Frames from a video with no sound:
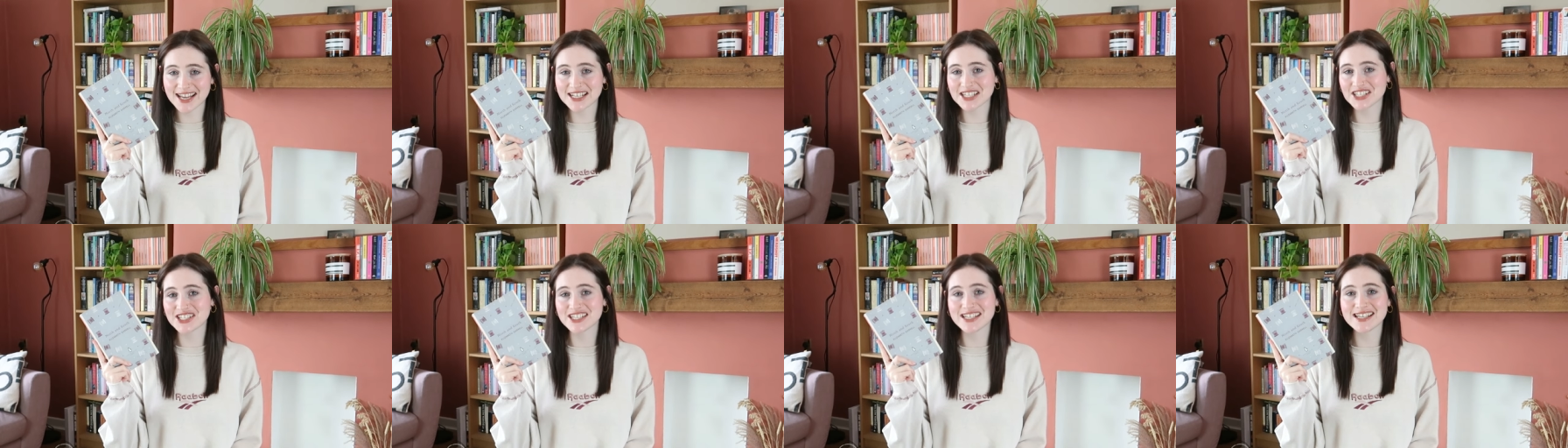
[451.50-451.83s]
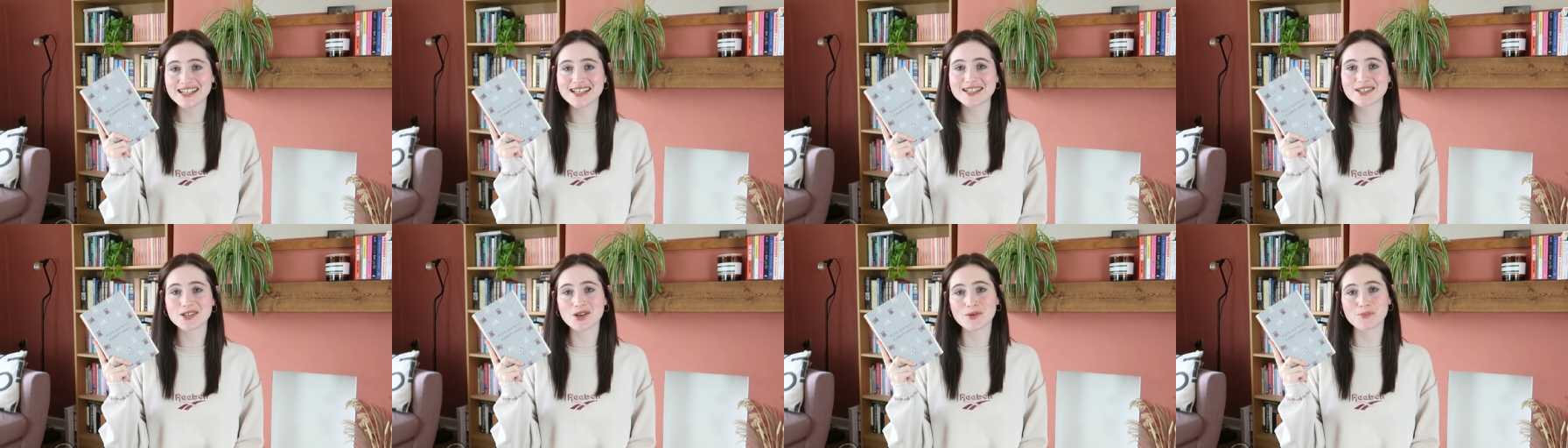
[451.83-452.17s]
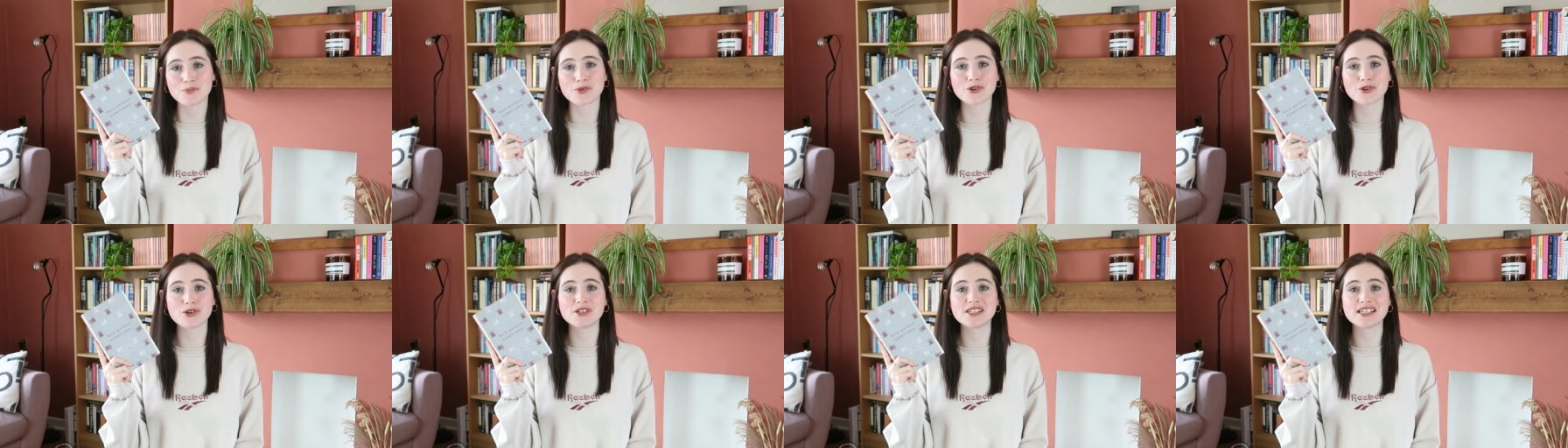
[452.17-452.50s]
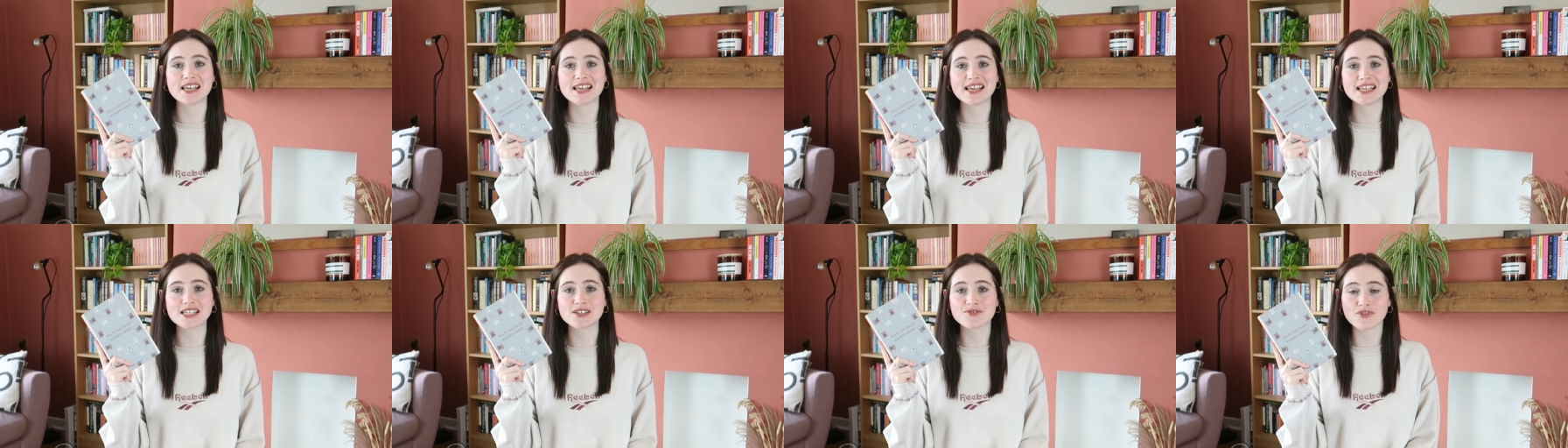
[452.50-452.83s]
as she is
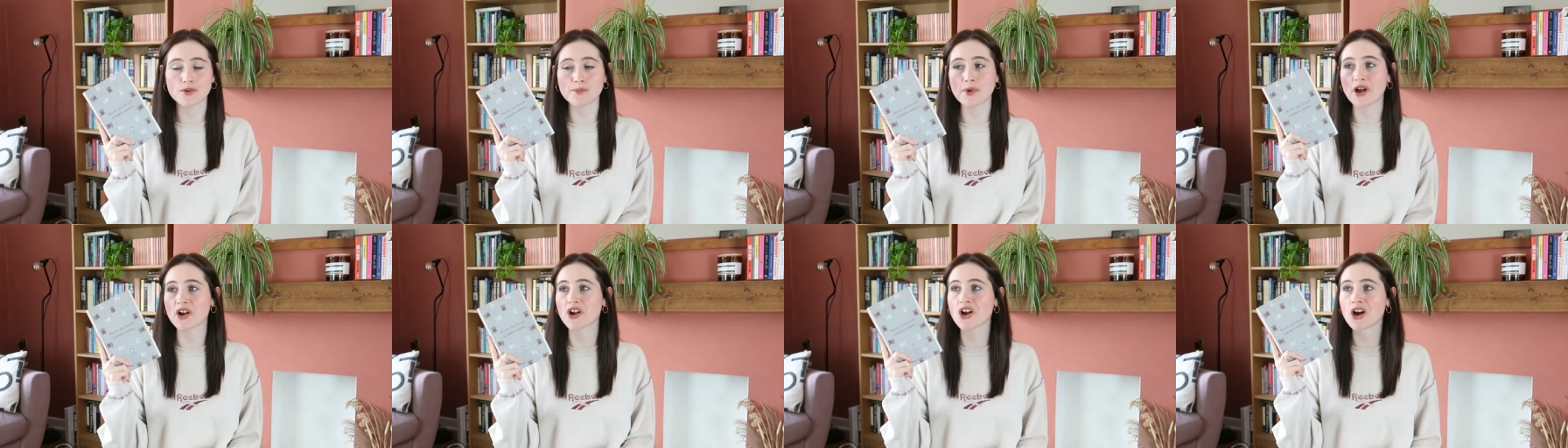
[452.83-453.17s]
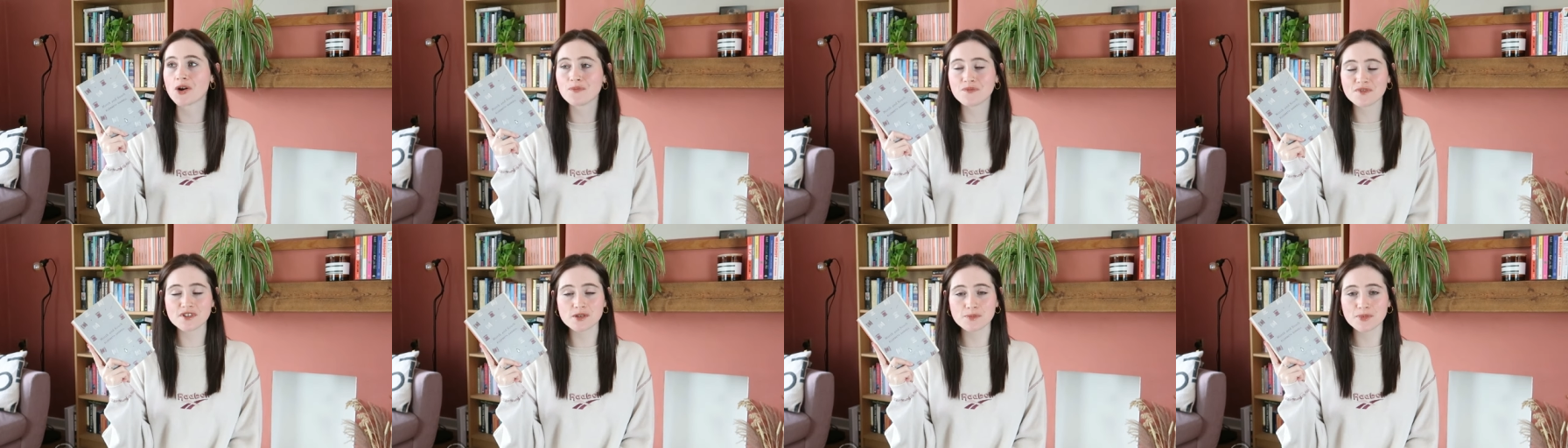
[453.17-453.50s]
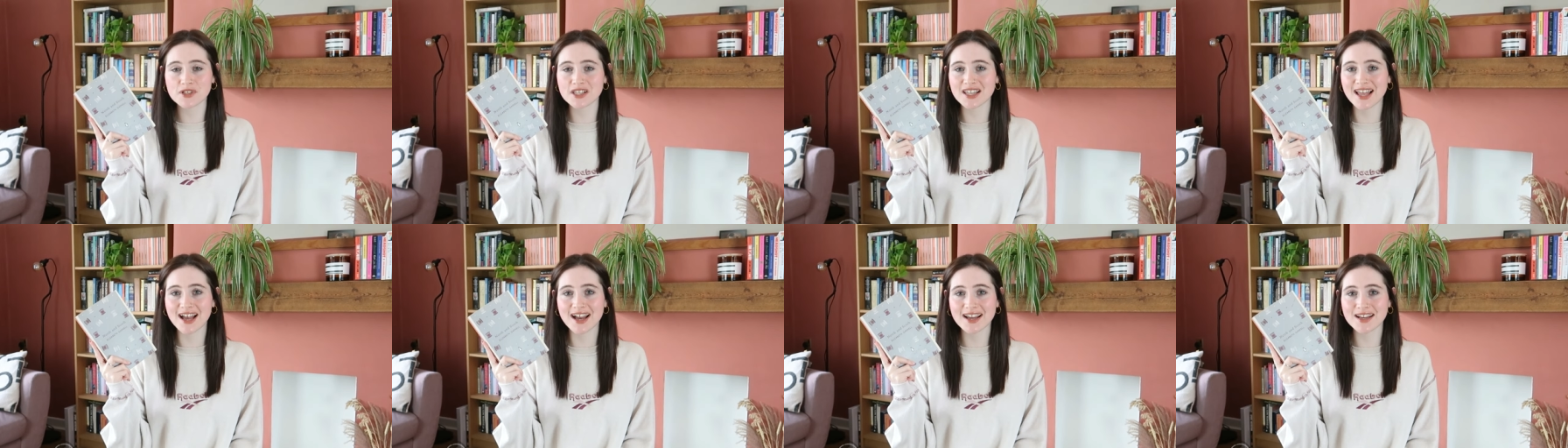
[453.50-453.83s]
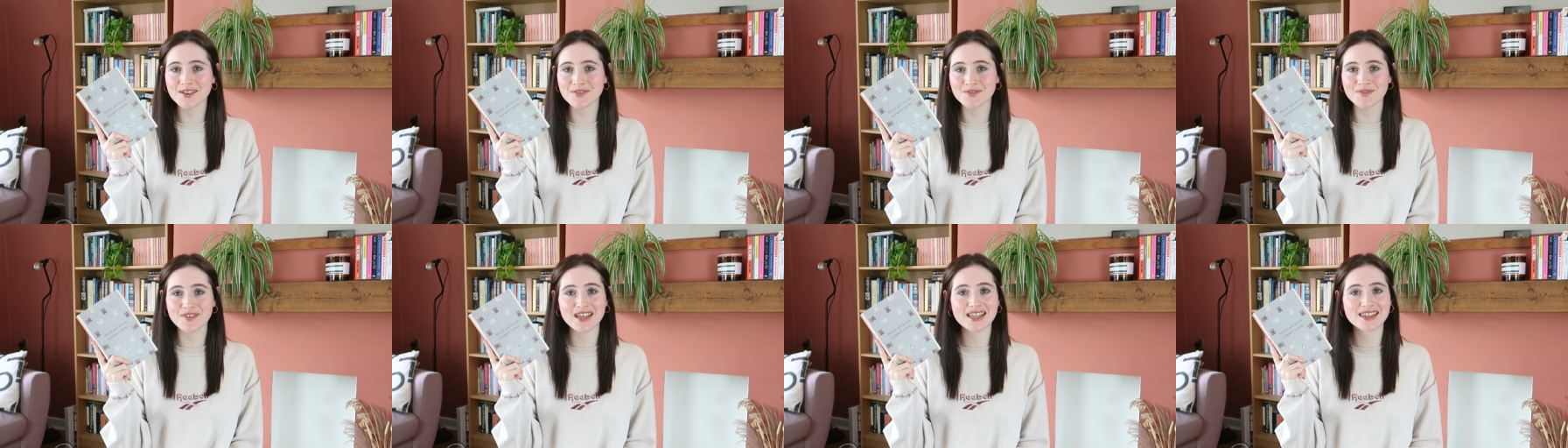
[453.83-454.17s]
uprooted from her comfortable
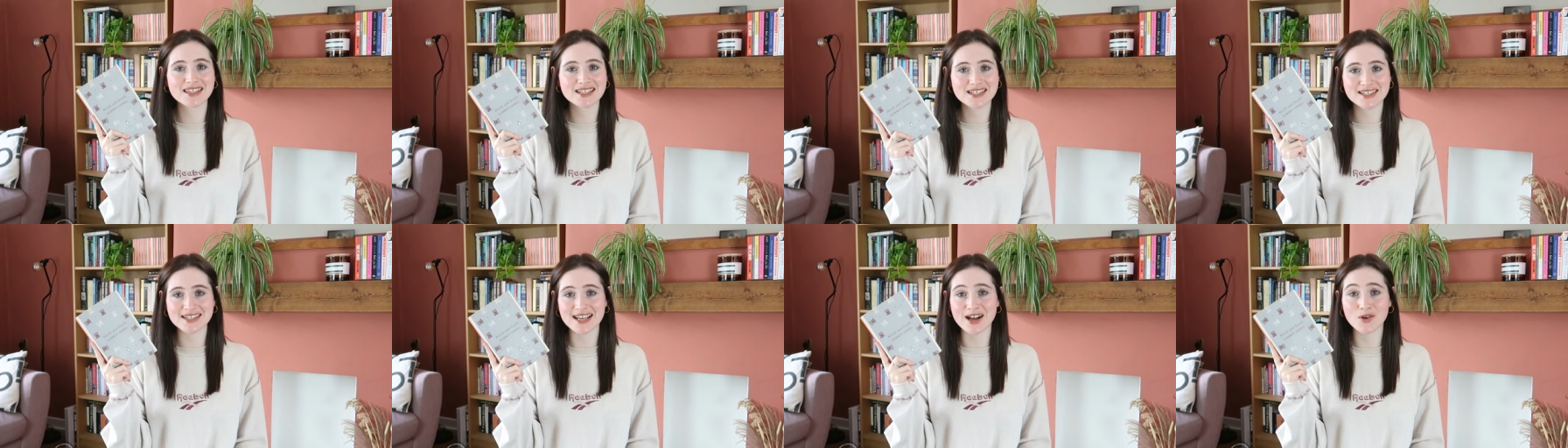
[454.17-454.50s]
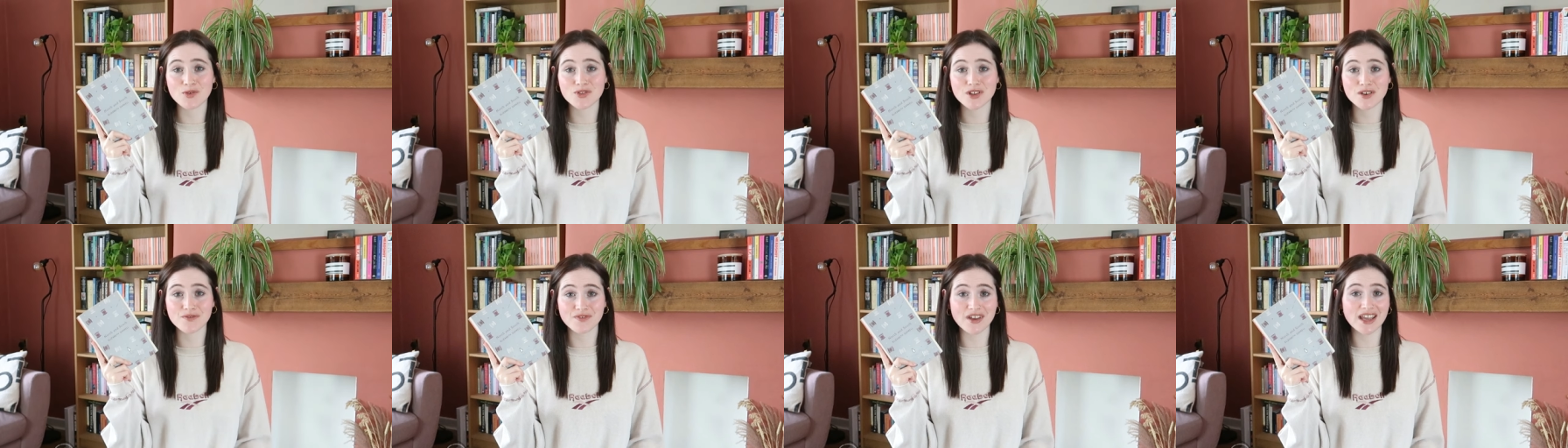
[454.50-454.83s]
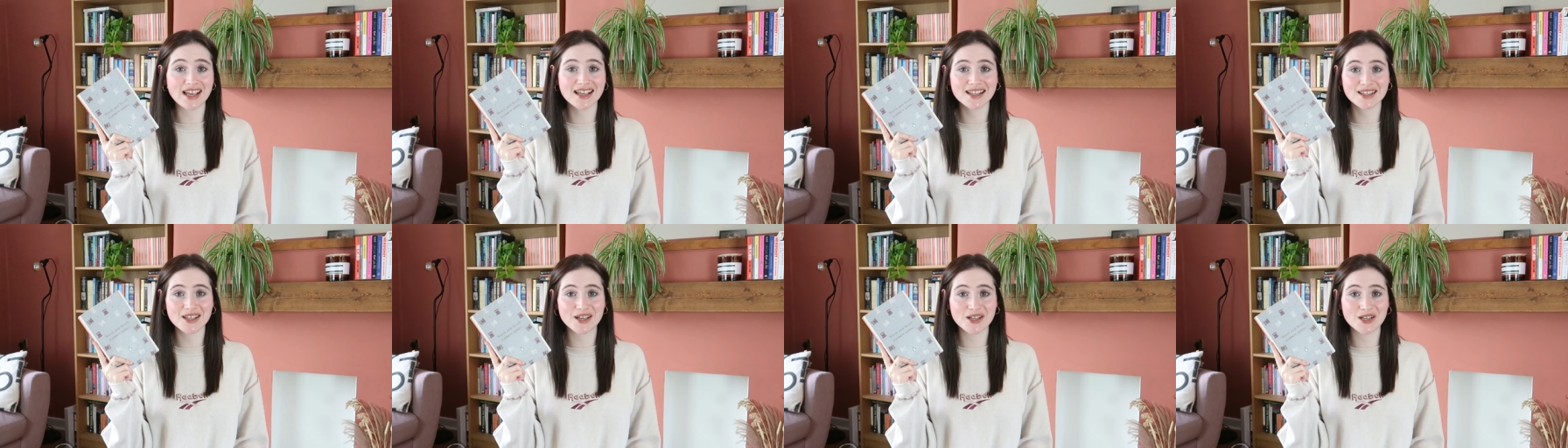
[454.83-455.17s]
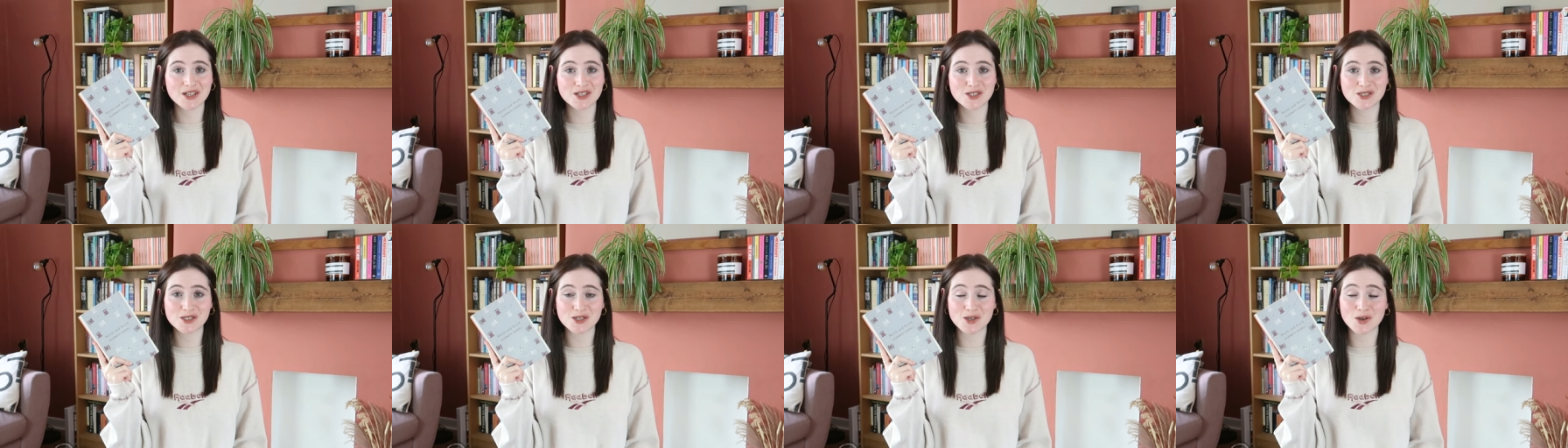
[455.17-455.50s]
life in the south of
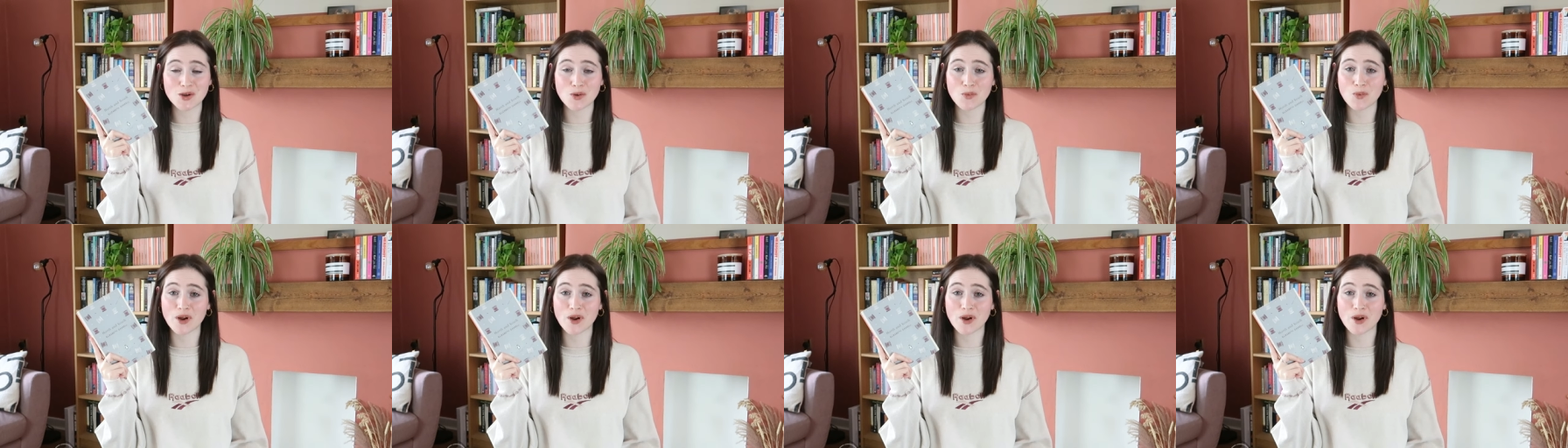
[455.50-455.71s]
England